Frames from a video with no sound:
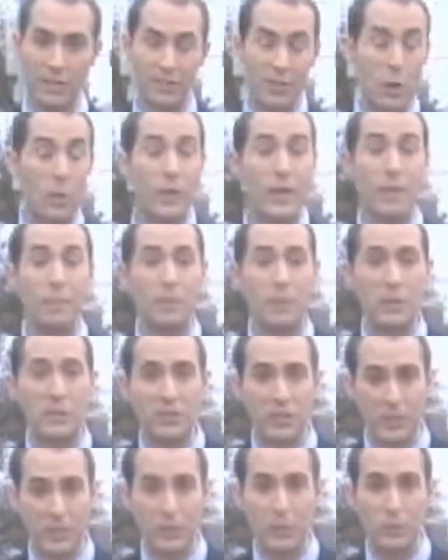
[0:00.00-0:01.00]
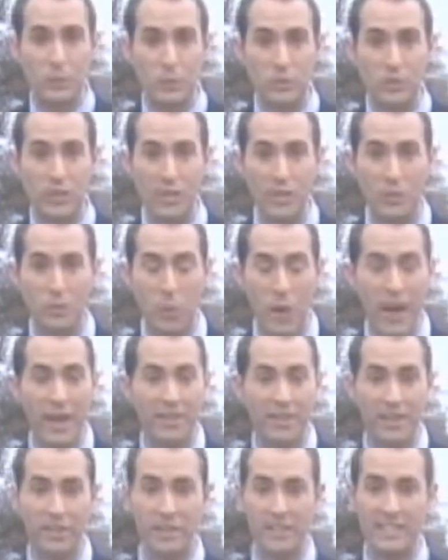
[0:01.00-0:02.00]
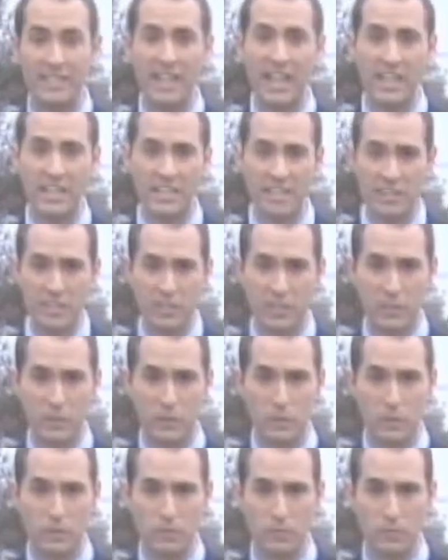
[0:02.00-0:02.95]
don't get put to use in a way they're intended to.